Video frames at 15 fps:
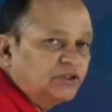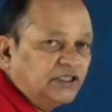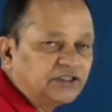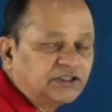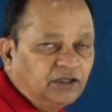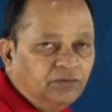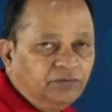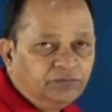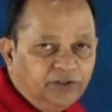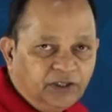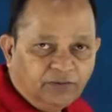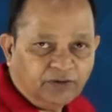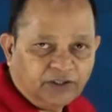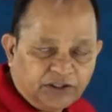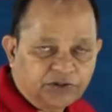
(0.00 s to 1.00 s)
just now you
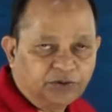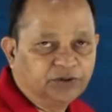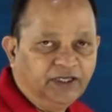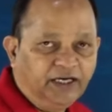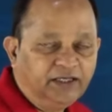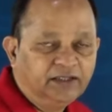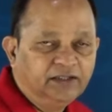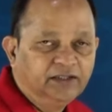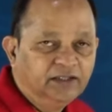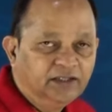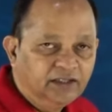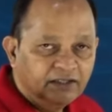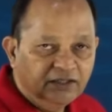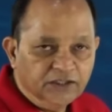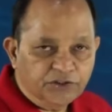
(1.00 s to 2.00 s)
have understood that
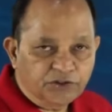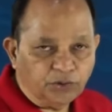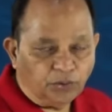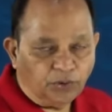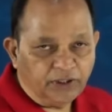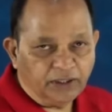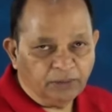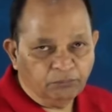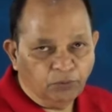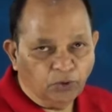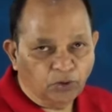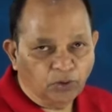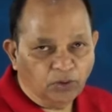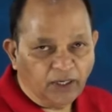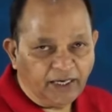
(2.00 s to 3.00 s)
sodium
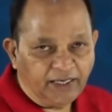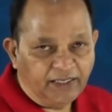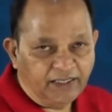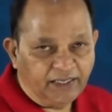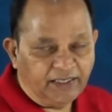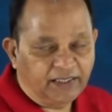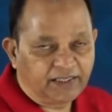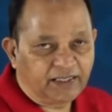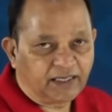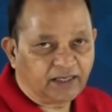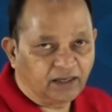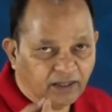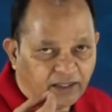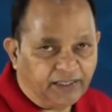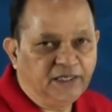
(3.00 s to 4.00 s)
borohydride
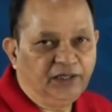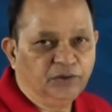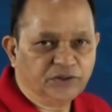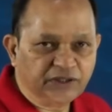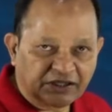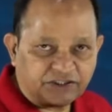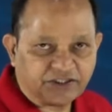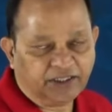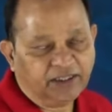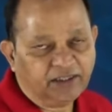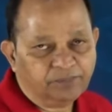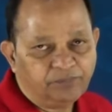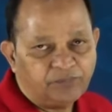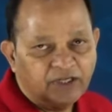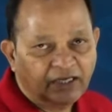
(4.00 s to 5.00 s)
cannot reduce ester,
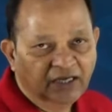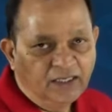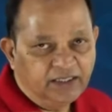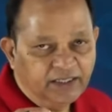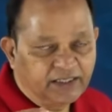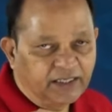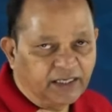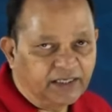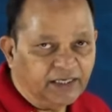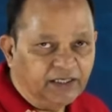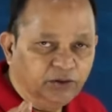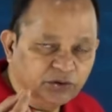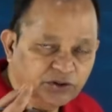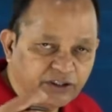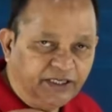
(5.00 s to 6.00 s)
it can
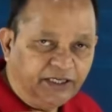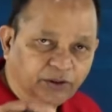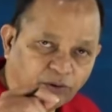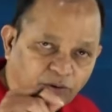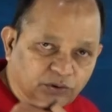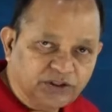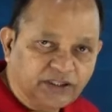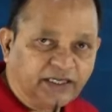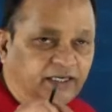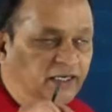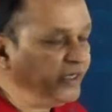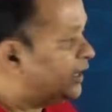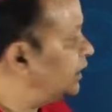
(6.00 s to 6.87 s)
reduce ketone to secondary